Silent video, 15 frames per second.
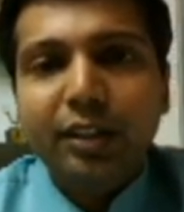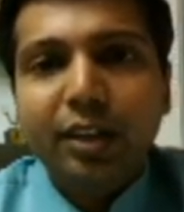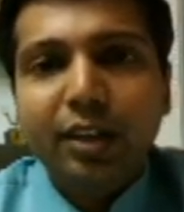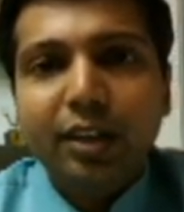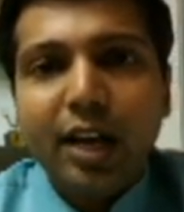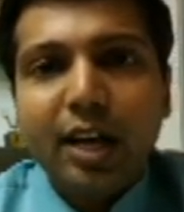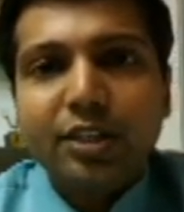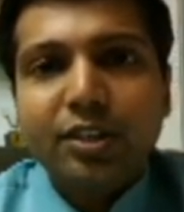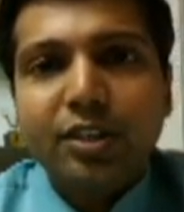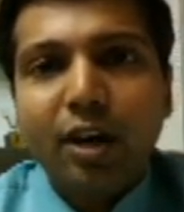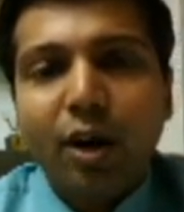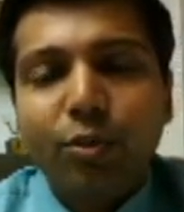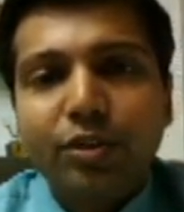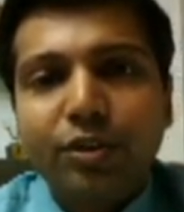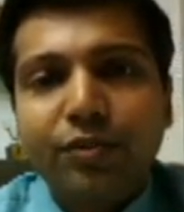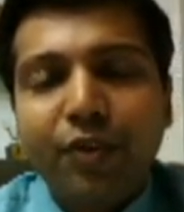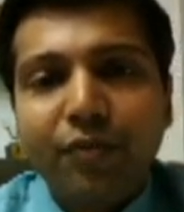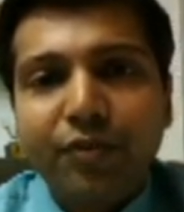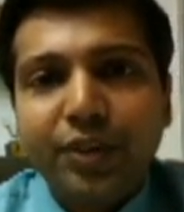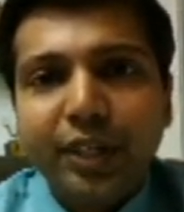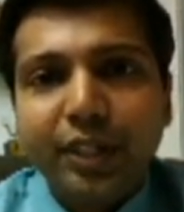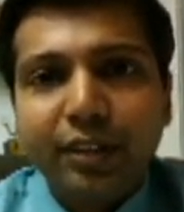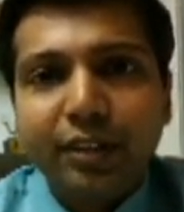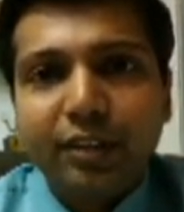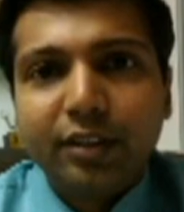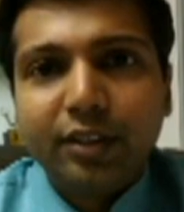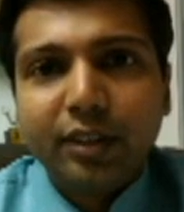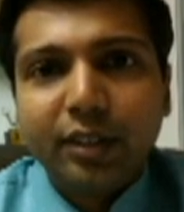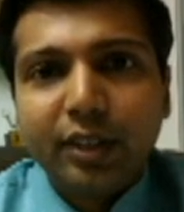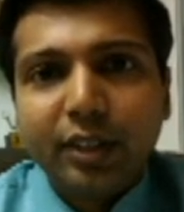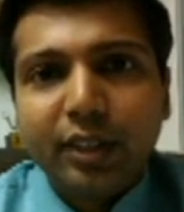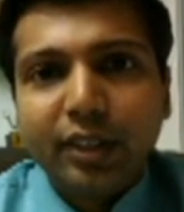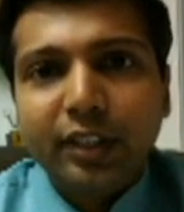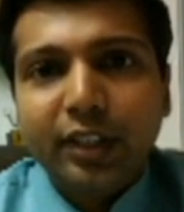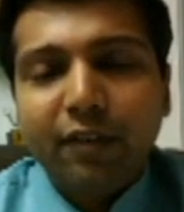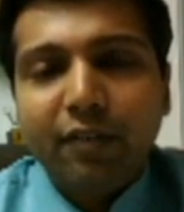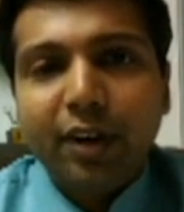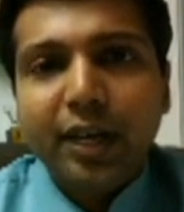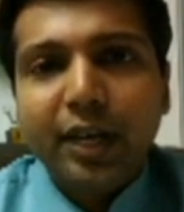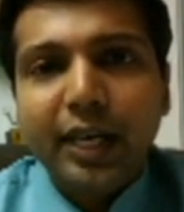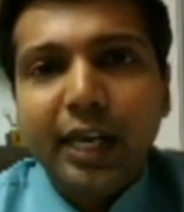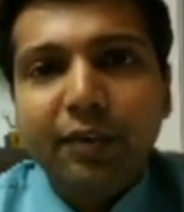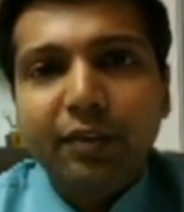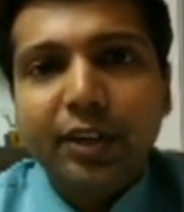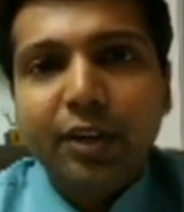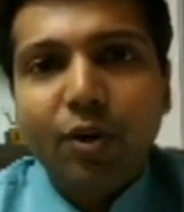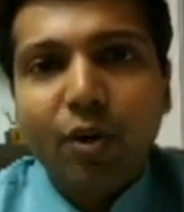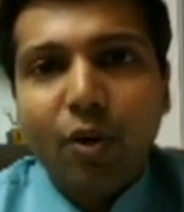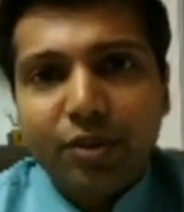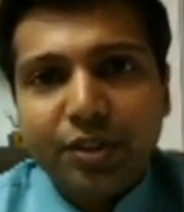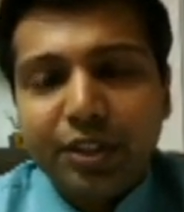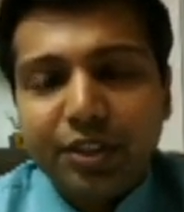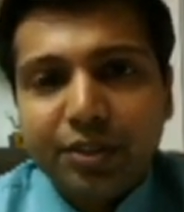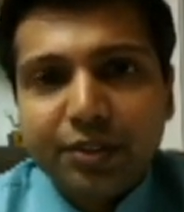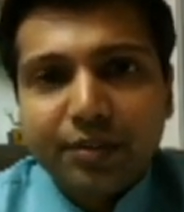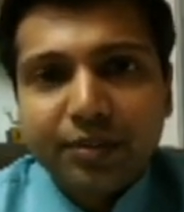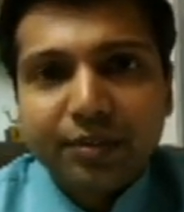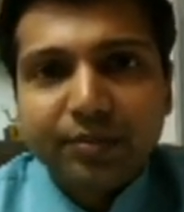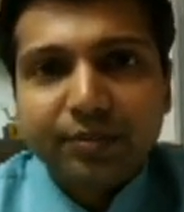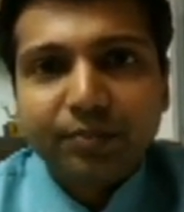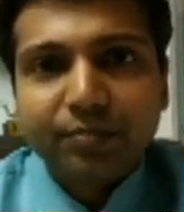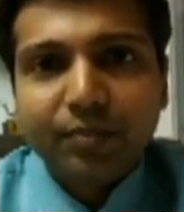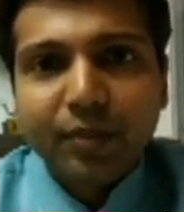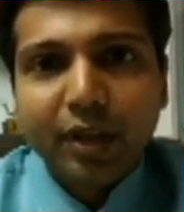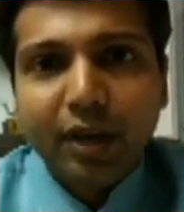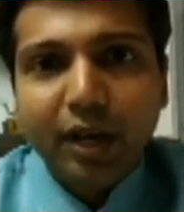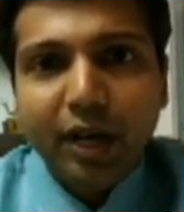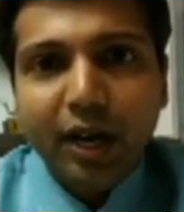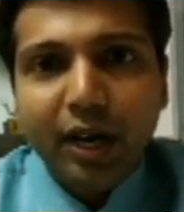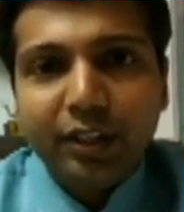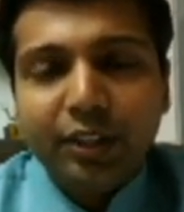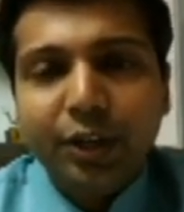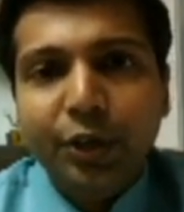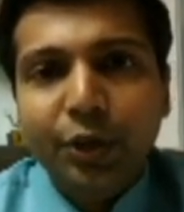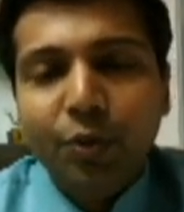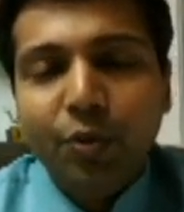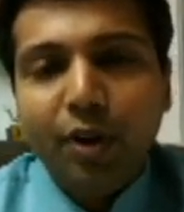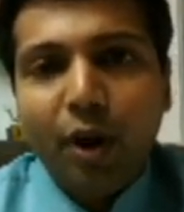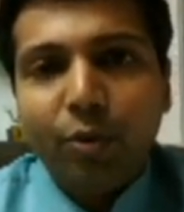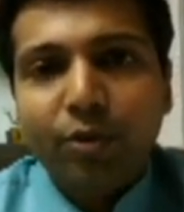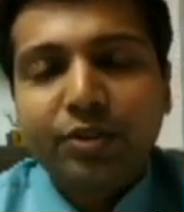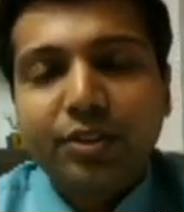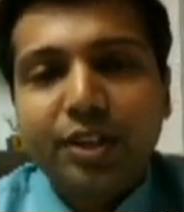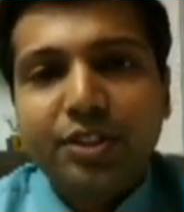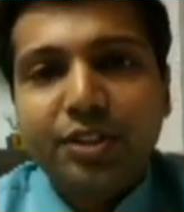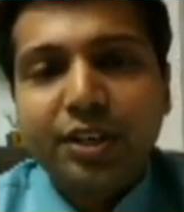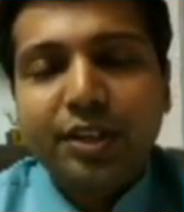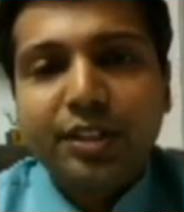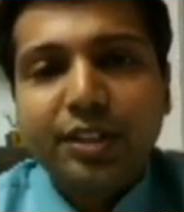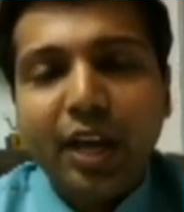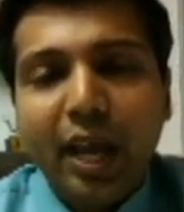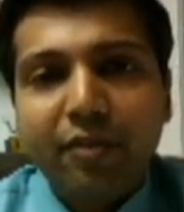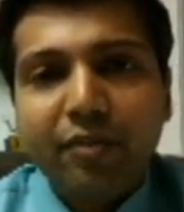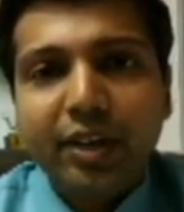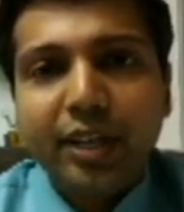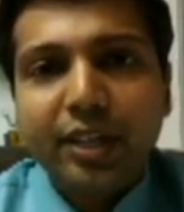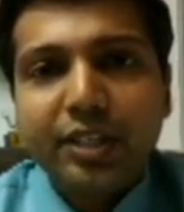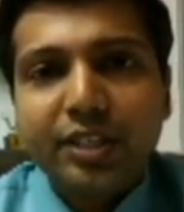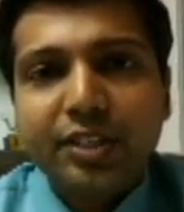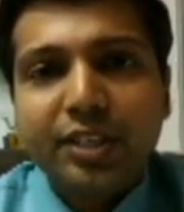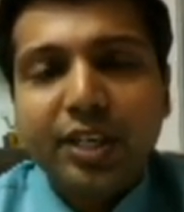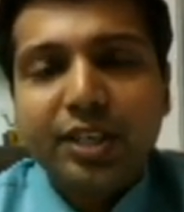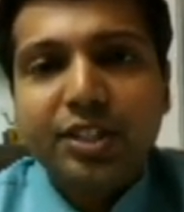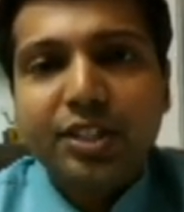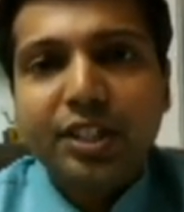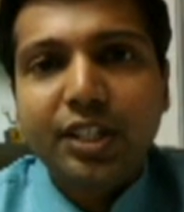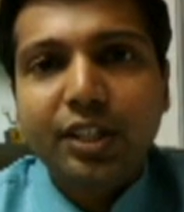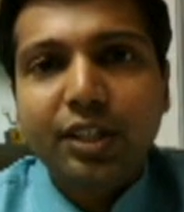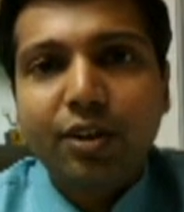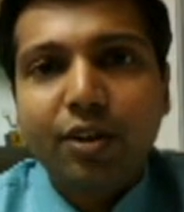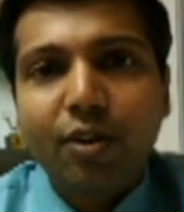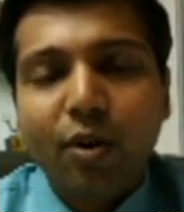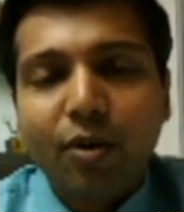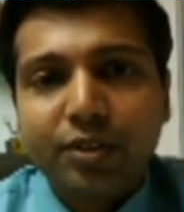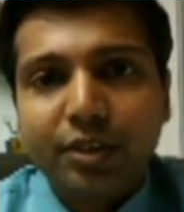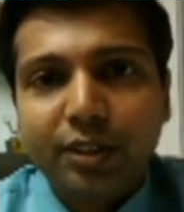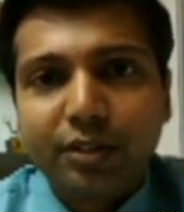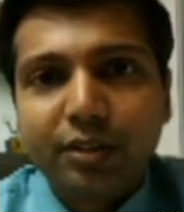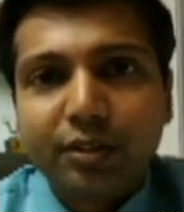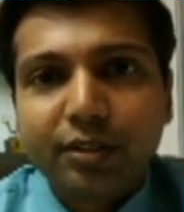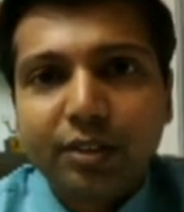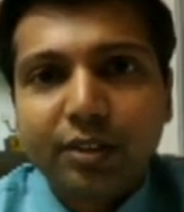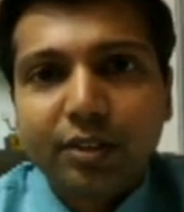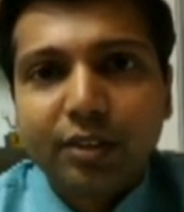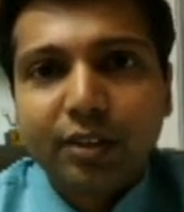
In the last CARO 2015, there were 11 clauses, and the new CARO 2016 is having 16 clauses.